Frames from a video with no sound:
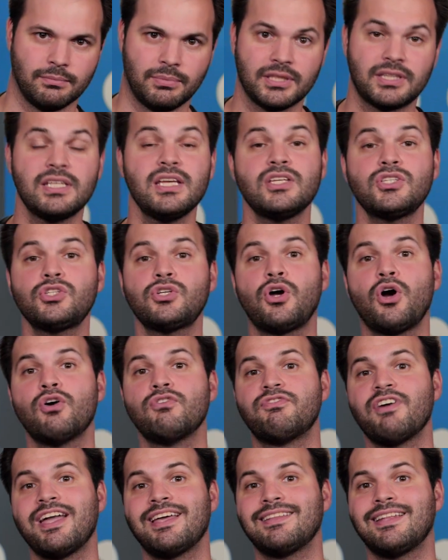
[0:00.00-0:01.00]
but these
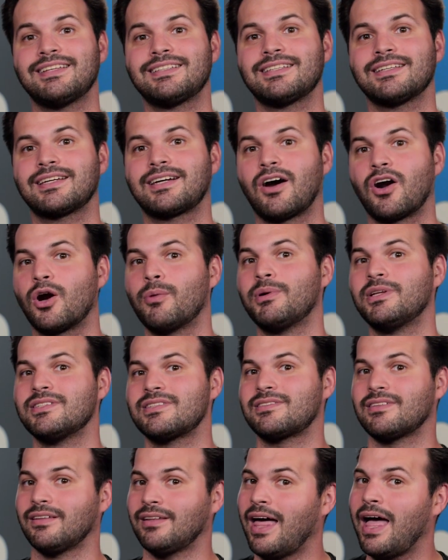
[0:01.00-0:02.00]
covalent carbon
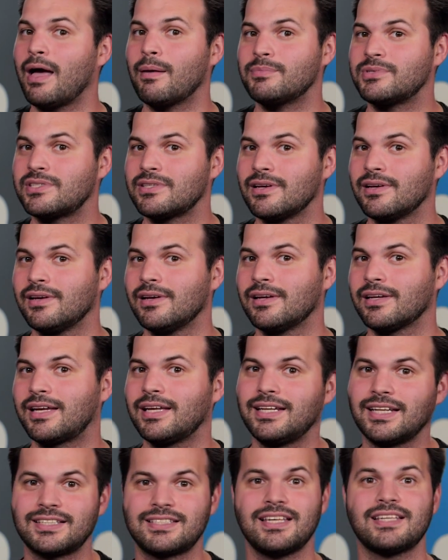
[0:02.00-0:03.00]
celebs
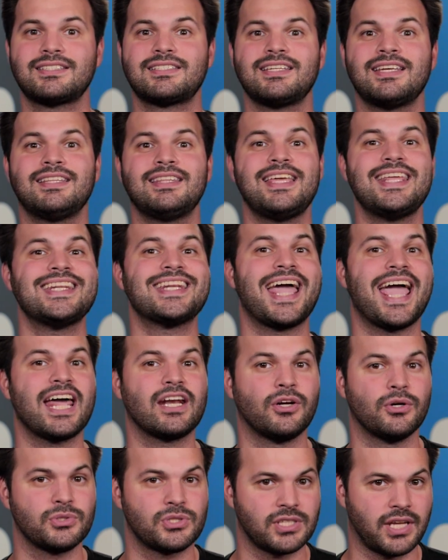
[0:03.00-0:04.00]
can exist in the
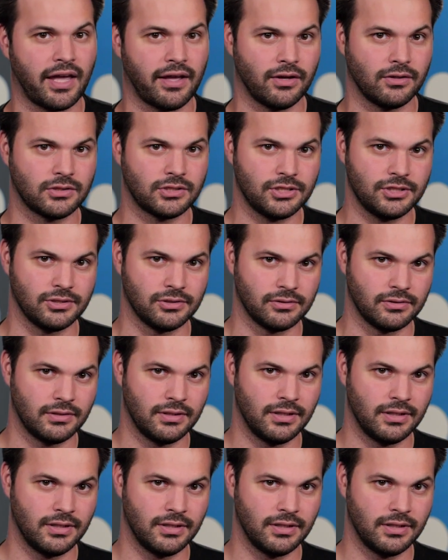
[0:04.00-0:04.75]
nanoscale, too.